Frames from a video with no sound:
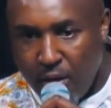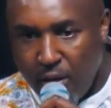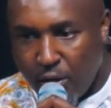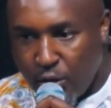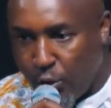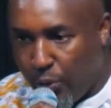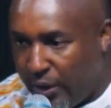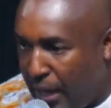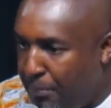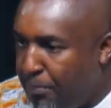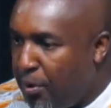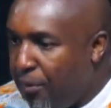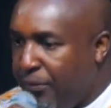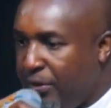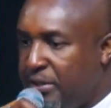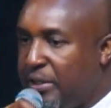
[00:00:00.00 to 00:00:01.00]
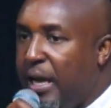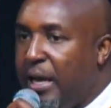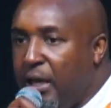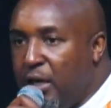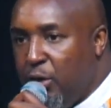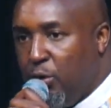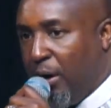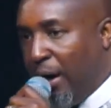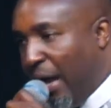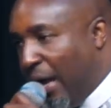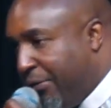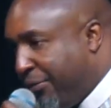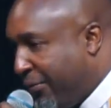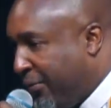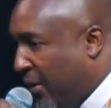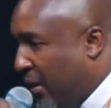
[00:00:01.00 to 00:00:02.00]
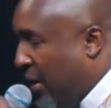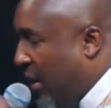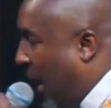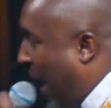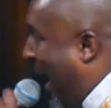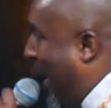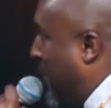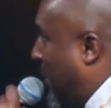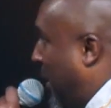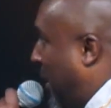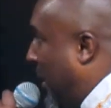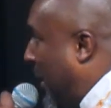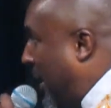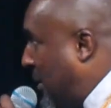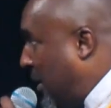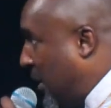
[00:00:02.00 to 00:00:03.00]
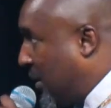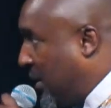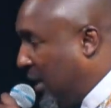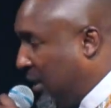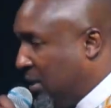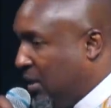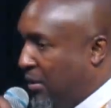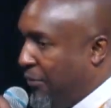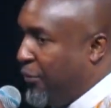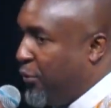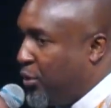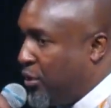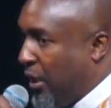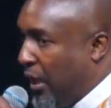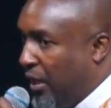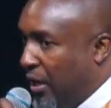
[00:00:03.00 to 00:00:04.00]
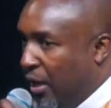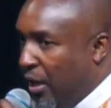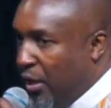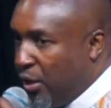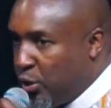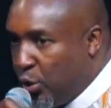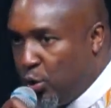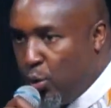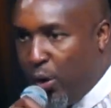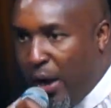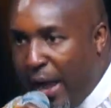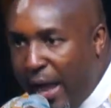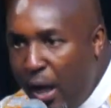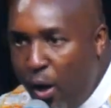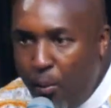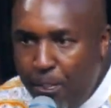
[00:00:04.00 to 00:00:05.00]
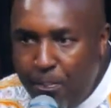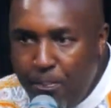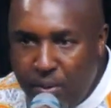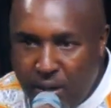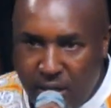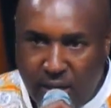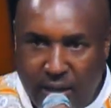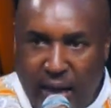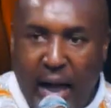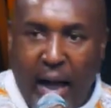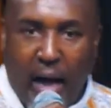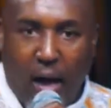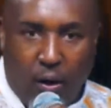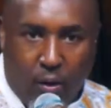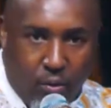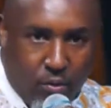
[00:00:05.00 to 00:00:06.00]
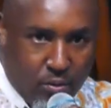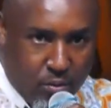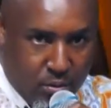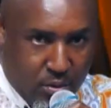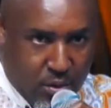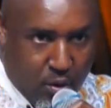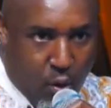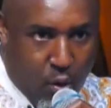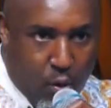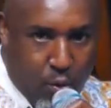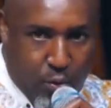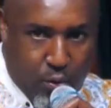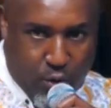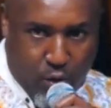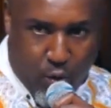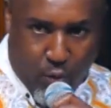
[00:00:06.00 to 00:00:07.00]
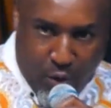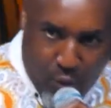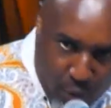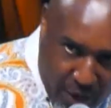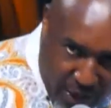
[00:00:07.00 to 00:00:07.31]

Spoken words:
So when I prophesy in your life, I'm creating things in the future. So you help me now, or, you know, we work